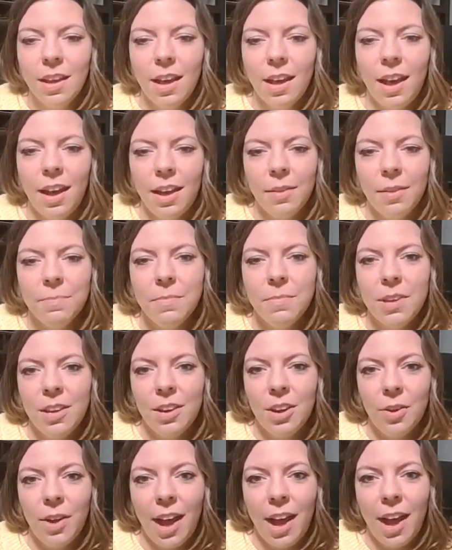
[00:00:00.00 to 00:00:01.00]

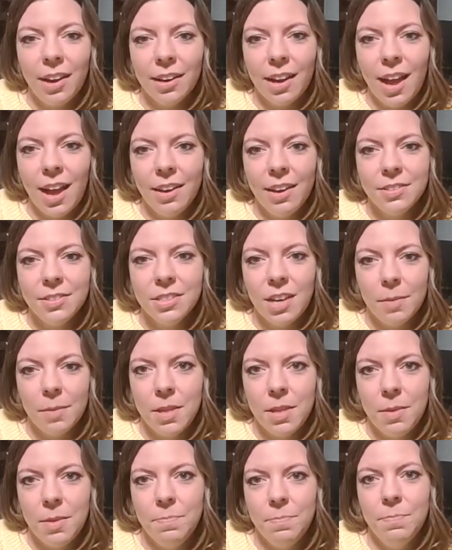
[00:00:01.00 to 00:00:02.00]
how to kind of
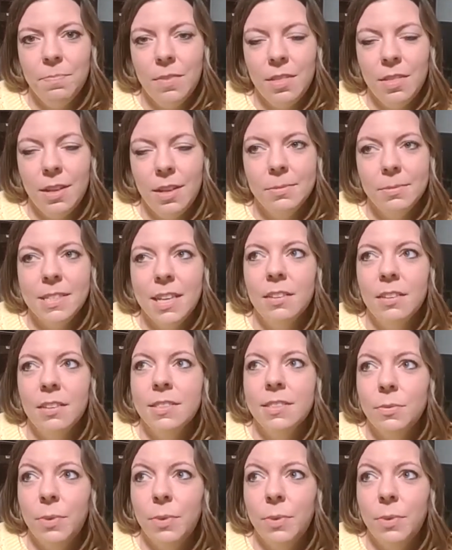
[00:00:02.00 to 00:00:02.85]
stop themselves.